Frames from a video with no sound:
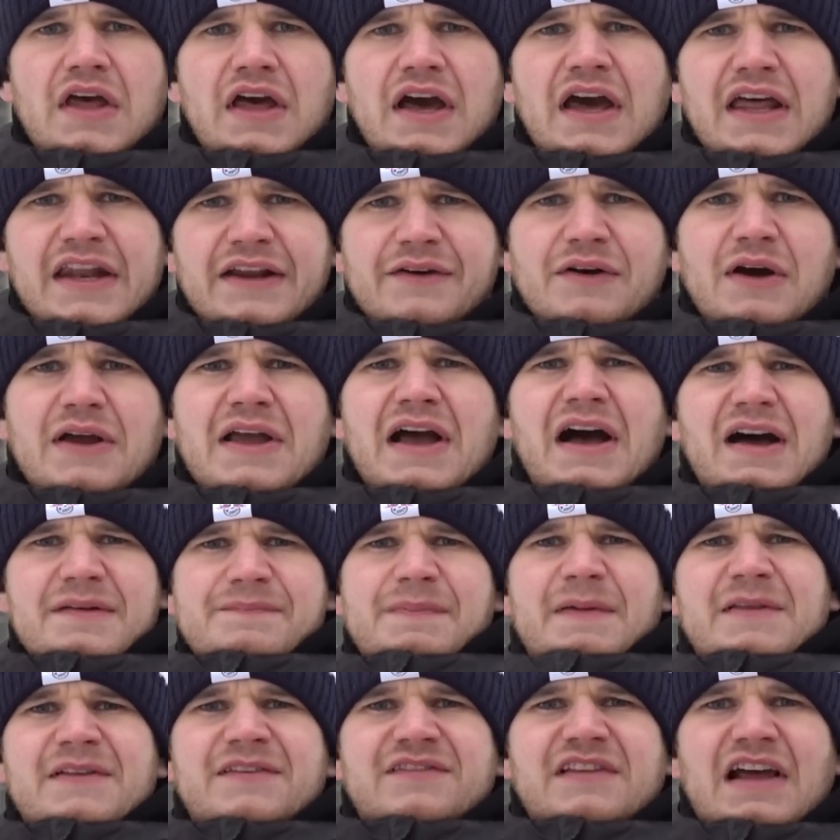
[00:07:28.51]
Anyway,
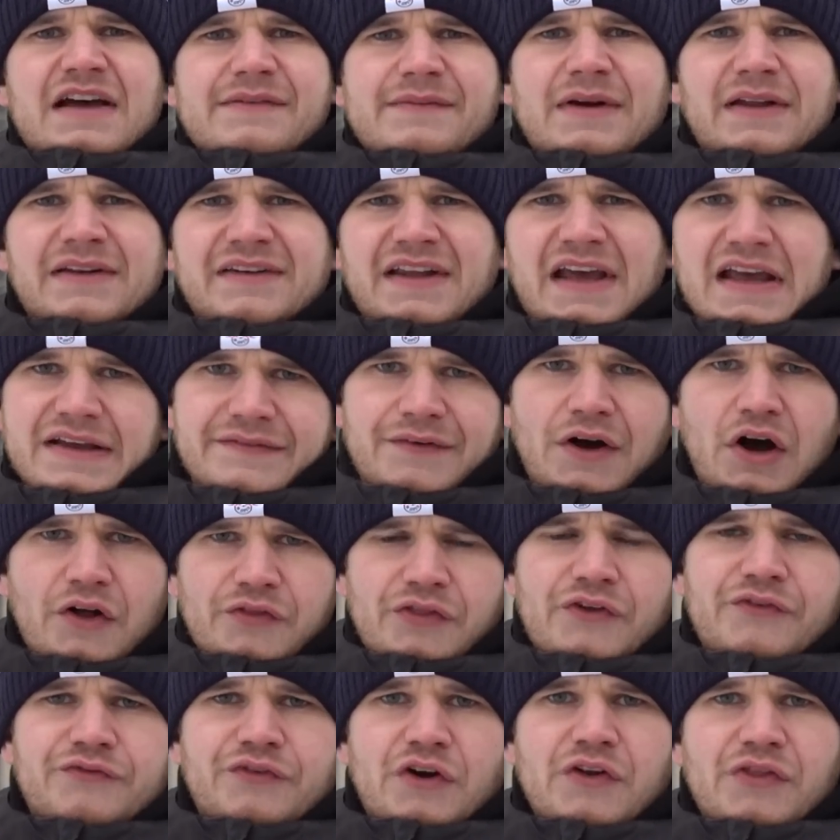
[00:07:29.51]
I've been Statman Dave
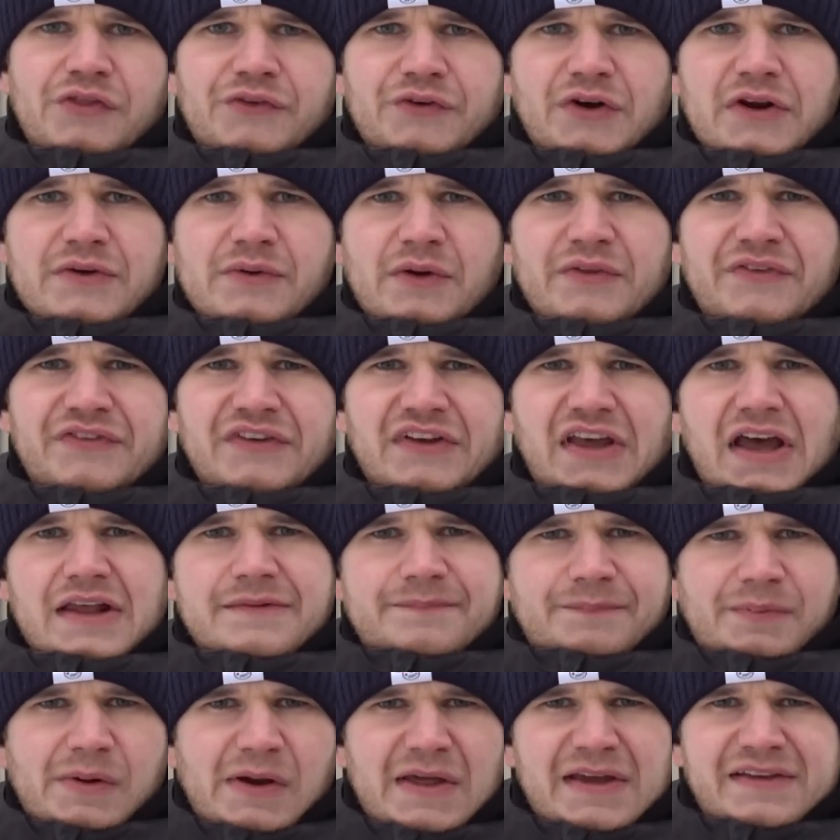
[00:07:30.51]
on the Front Three once again.
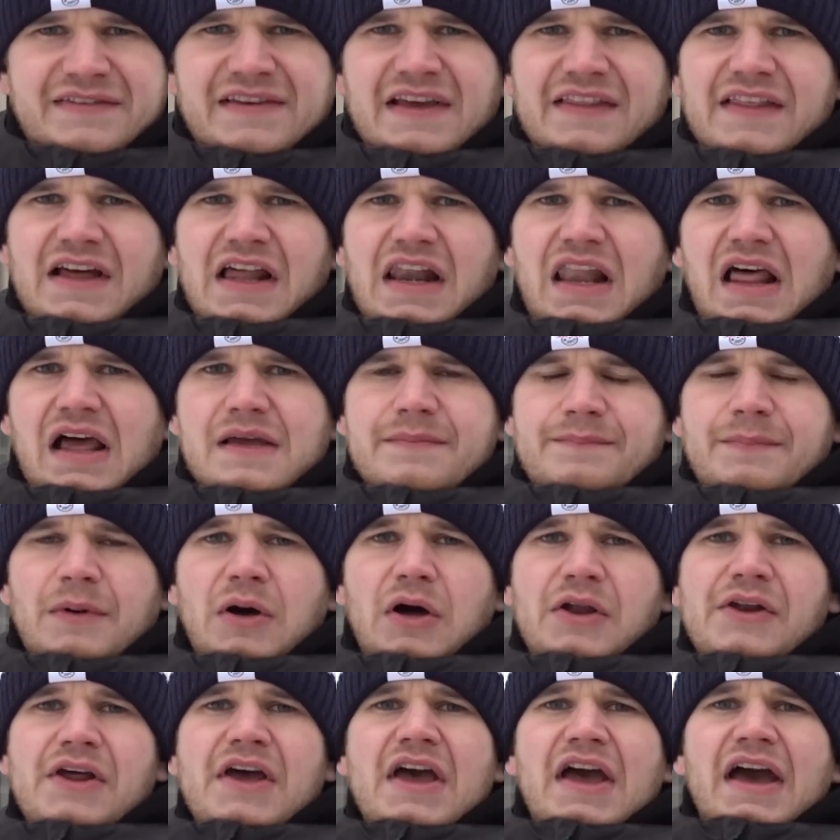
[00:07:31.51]
Please hit that like
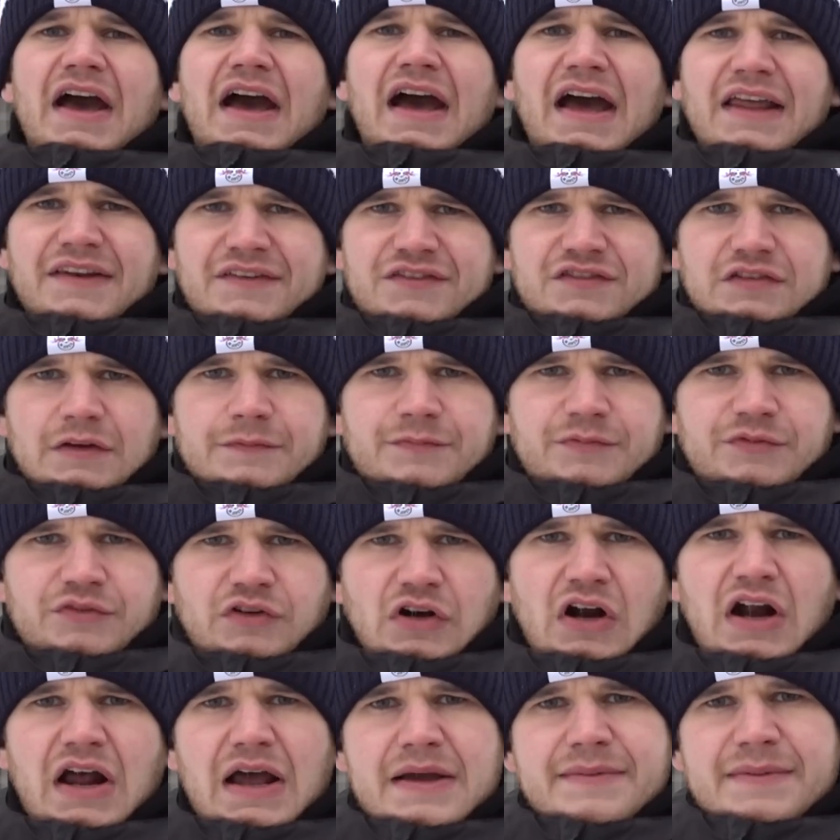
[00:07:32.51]
button and
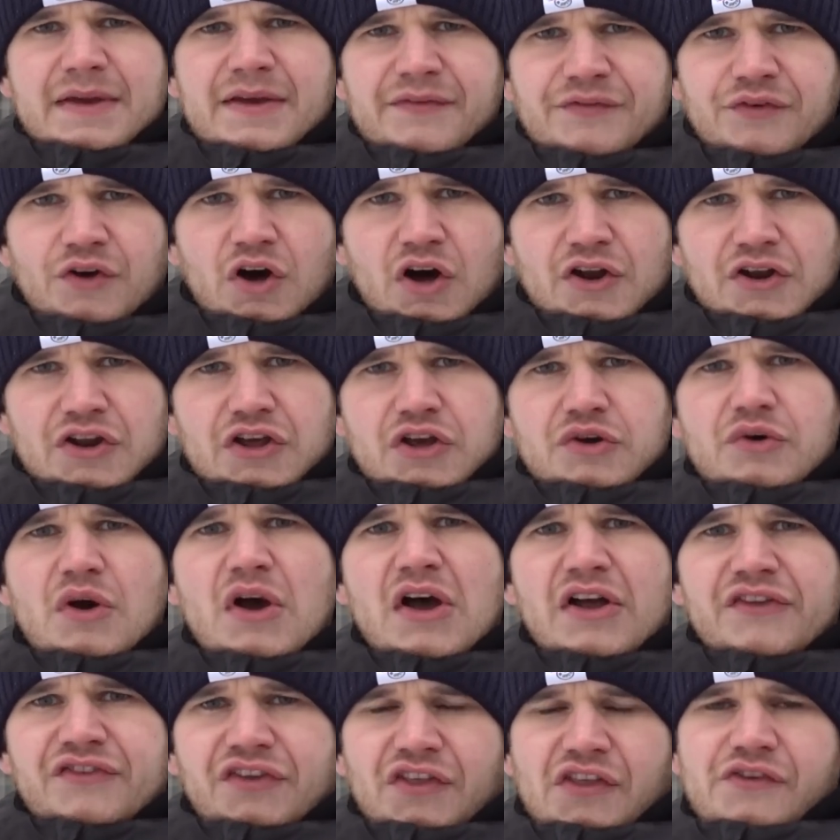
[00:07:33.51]
subscribe if you are new
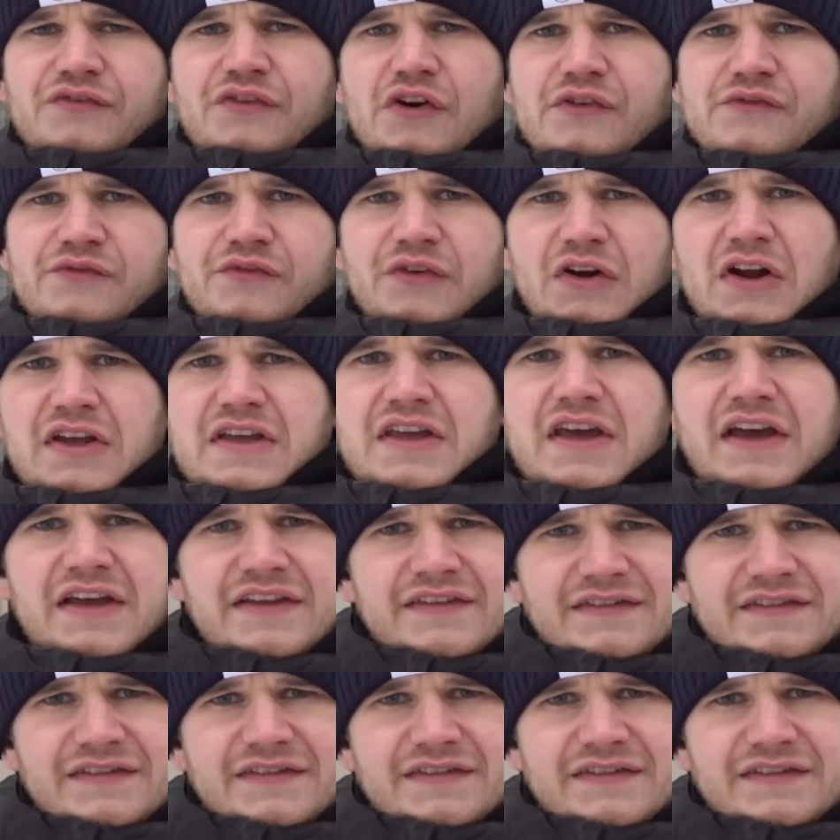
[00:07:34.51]
to the Front Three.